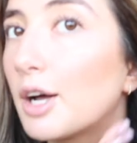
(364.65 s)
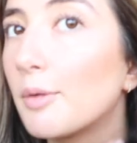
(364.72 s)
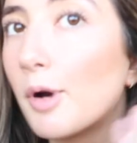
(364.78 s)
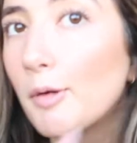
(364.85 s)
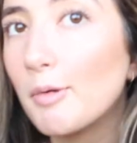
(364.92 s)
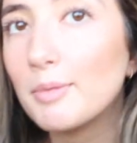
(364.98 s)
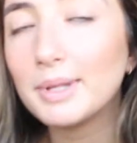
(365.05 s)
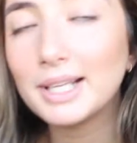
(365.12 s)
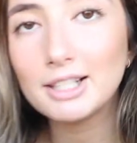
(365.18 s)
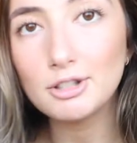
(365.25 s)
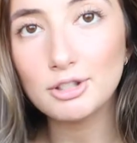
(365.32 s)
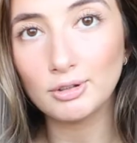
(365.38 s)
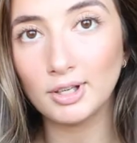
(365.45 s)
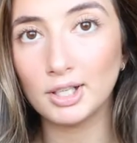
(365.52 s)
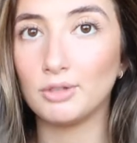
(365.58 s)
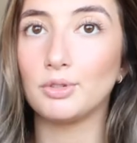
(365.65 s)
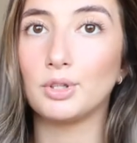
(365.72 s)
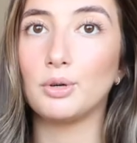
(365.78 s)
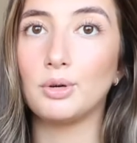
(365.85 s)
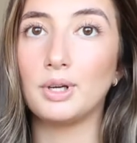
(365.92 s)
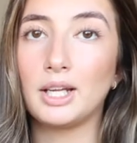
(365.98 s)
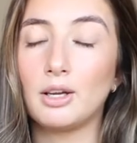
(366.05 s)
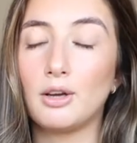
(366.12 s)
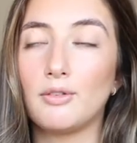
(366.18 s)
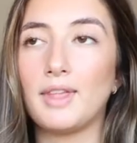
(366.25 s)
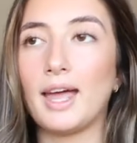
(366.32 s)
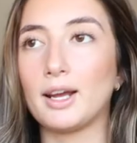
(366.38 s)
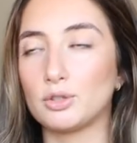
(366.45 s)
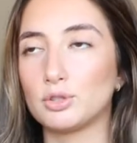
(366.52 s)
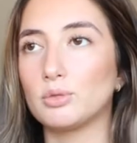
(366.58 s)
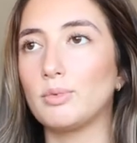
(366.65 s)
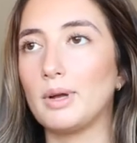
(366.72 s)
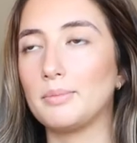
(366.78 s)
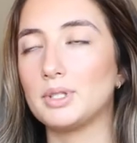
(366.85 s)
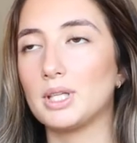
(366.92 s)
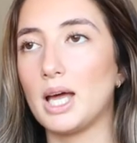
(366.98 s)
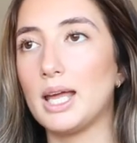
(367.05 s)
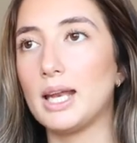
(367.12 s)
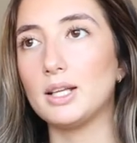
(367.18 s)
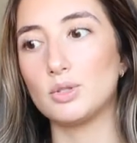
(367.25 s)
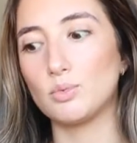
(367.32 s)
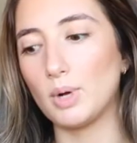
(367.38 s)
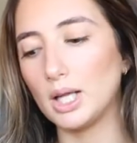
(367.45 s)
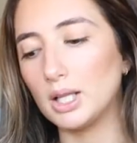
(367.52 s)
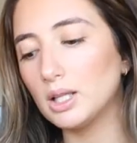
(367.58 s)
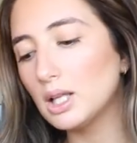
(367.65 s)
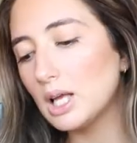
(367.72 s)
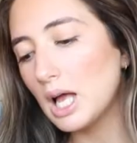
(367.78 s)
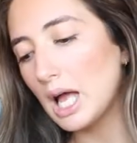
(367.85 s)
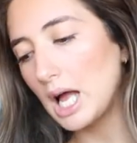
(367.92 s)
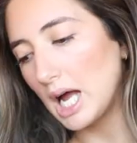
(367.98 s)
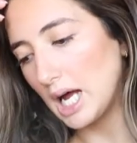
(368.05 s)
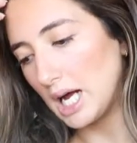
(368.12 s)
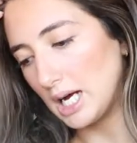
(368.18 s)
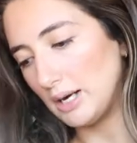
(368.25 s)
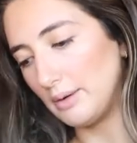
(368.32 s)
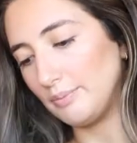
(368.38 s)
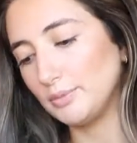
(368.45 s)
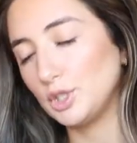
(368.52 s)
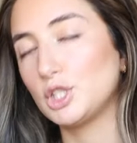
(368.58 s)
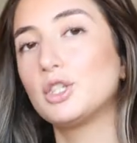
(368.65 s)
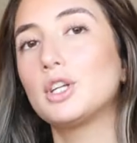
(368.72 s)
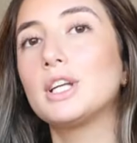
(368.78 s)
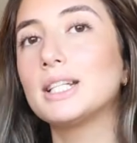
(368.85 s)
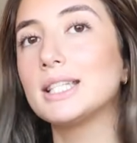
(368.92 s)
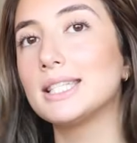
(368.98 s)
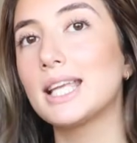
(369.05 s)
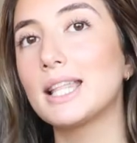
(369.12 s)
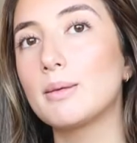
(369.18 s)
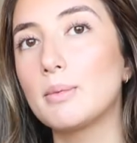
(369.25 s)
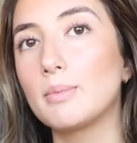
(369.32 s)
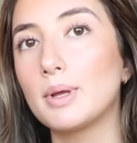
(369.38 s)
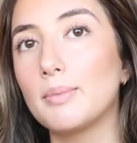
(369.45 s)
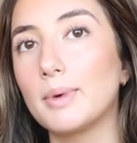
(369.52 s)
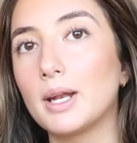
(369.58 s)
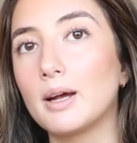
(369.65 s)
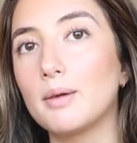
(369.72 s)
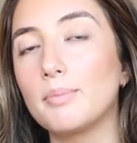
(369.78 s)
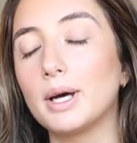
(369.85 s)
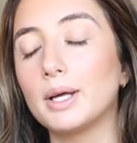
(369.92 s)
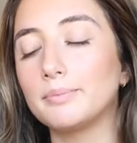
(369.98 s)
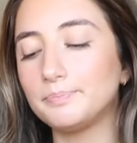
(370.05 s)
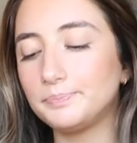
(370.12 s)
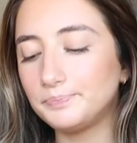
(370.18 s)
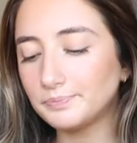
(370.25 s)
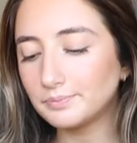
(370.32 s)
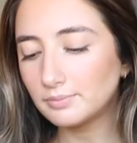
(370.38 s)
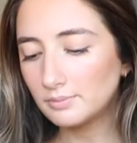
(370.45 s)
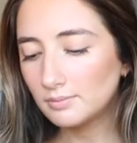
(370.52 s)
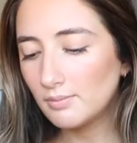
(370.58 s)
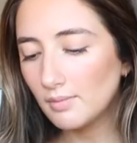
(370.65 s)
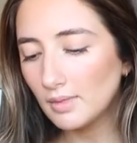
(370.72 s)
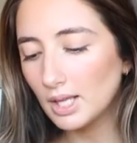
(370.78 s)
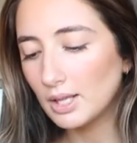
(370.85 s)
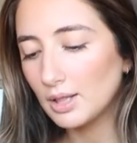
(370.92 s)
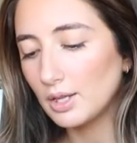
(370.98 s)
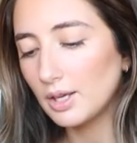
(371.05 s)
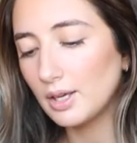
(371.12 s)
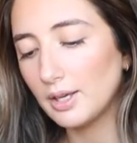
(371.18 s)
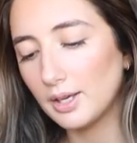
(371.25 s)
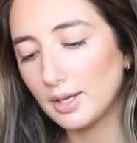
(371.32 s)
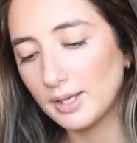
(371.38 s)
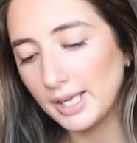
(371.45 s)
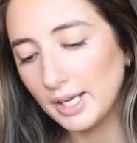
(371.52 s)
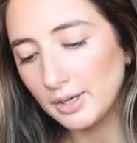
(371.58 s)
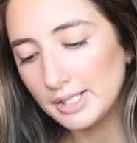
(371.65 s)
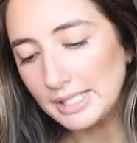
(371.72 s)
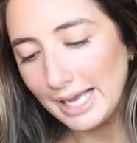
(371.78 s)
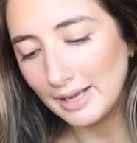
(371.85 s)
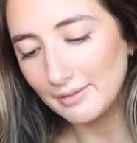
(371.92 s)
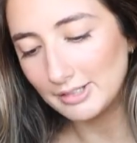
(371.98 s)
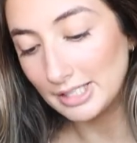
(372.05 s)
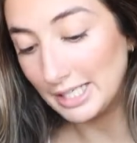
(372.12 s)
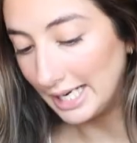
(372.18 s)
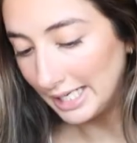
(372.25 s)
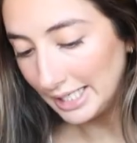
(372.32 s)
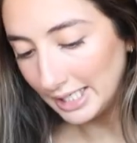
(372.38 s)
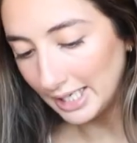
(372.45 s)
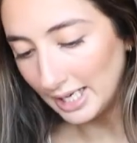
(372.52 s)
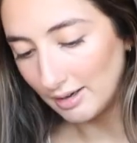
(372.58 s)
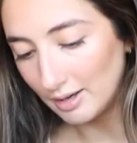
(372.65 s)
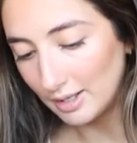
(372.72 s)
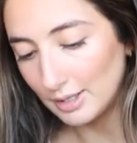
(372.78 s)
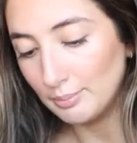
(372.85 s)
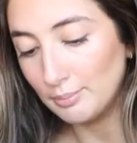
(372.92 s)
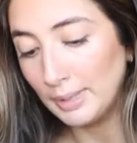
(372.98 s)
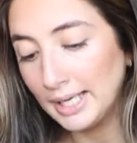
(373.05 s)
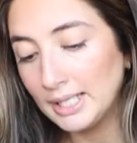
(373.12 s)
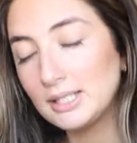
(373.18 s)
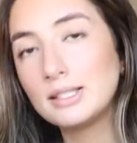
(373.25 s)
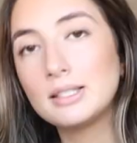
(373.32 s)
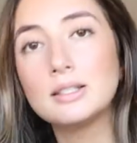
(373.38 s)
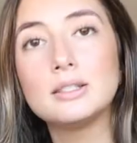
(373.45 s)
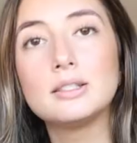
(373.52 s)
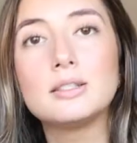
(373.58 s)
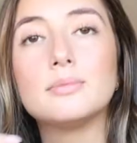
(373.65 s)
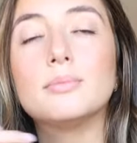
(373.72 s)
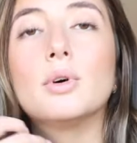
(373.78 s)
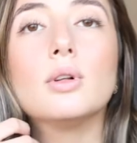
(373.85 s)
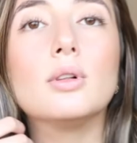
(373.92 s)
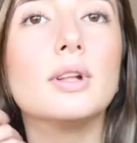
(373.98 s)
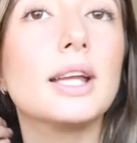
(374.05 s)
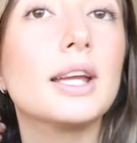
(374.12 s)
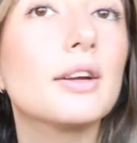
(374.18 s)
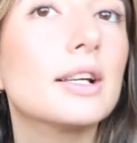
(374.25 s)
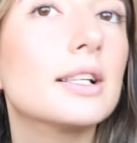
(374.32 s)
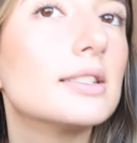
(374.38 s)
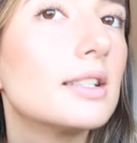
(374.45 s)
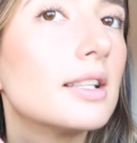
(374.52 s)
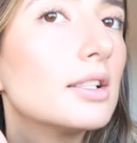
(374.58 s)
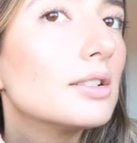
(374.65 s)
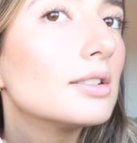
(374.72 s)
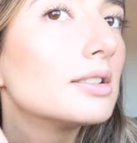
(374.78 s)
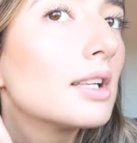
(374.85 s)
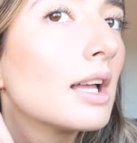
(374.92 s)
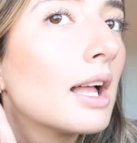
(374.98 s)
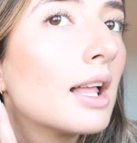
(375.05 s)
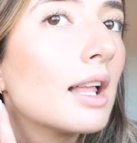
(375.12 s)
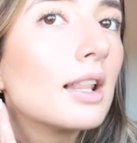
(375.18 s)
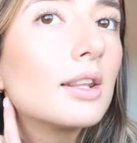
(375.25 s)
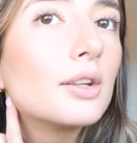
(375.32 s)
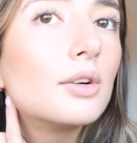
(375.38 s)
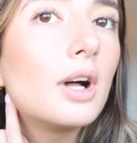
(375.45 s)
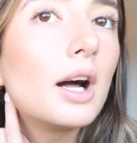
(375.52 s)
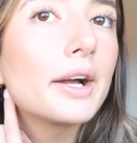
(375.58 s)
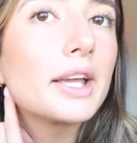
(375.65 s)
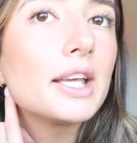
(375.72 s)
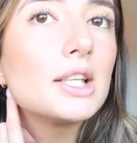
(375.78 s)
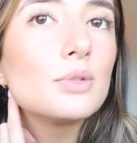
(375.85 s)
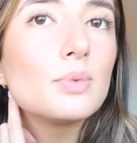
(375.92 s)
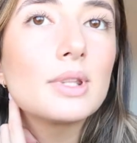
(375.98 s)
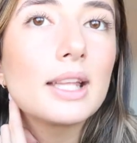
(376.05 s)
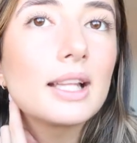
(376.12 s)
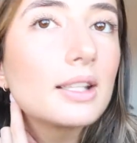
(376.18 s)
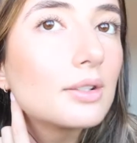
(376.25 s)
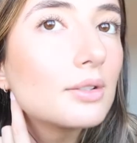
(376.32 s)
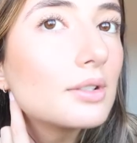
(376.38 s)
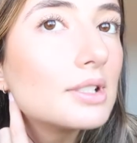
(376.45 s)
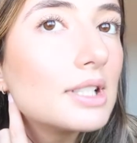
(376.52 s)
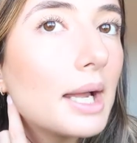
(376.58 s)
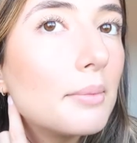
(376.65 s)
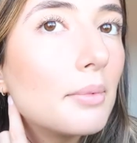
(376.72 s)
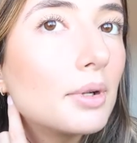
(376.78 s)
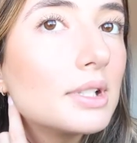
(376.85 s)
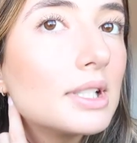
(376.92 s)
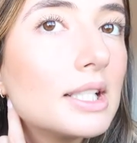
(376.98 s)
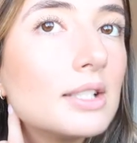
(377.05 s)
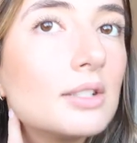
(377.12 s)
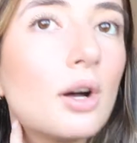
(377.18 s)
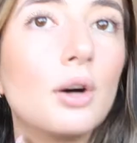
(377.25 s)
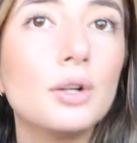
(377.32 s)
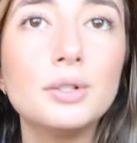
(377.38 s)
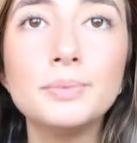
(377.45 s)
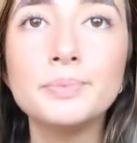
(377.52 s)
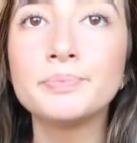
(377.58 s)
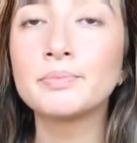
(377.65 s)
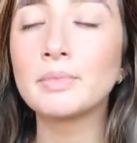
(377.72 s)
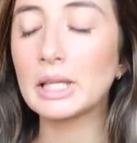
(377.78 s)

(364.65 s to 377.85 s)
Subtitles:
I'll pop up like a screen recording of the actual website as well, just so you can see them a bit better. But the earrings I have today are the Bex small earrings, and they're just little huggies with like little diamantes on.